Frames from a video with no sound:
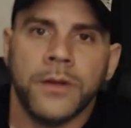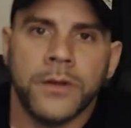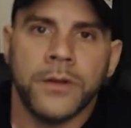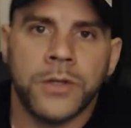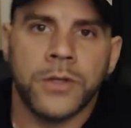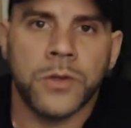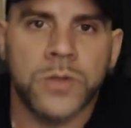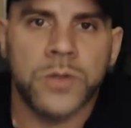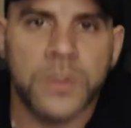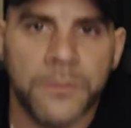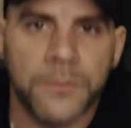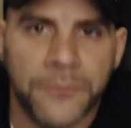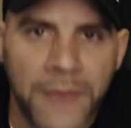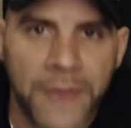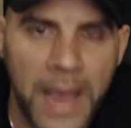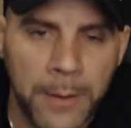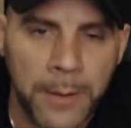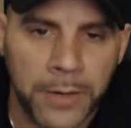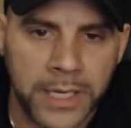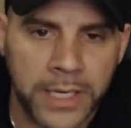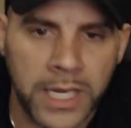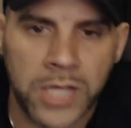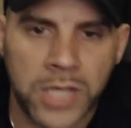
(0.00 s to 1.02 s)
do some
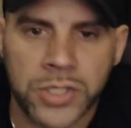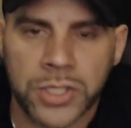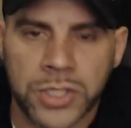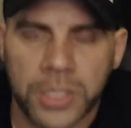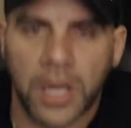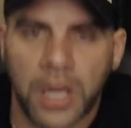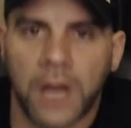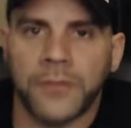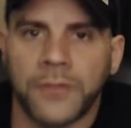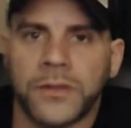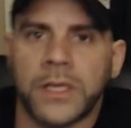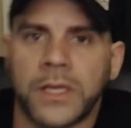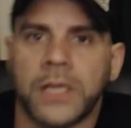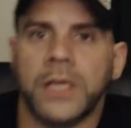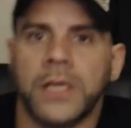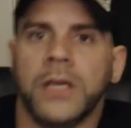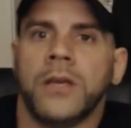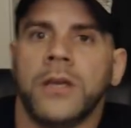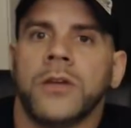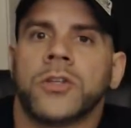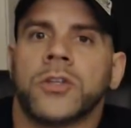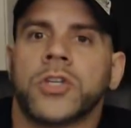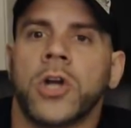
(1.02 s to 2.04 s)
fabrication on
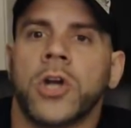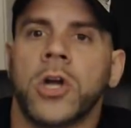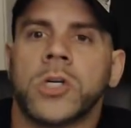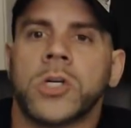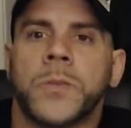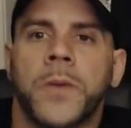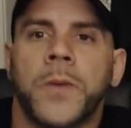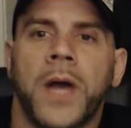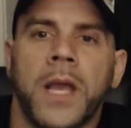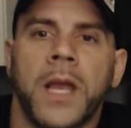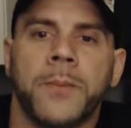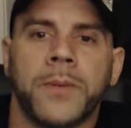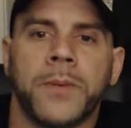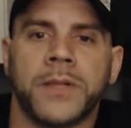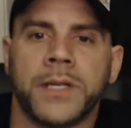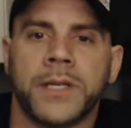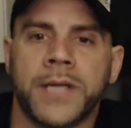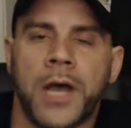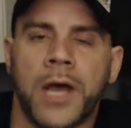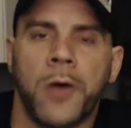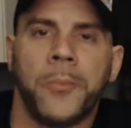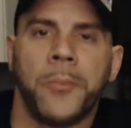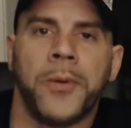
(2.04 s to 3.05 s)
the charge pipe and the
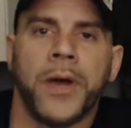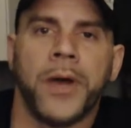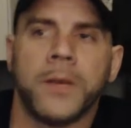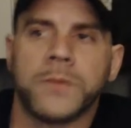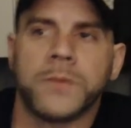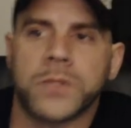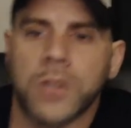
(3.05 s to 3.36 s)
down pipe.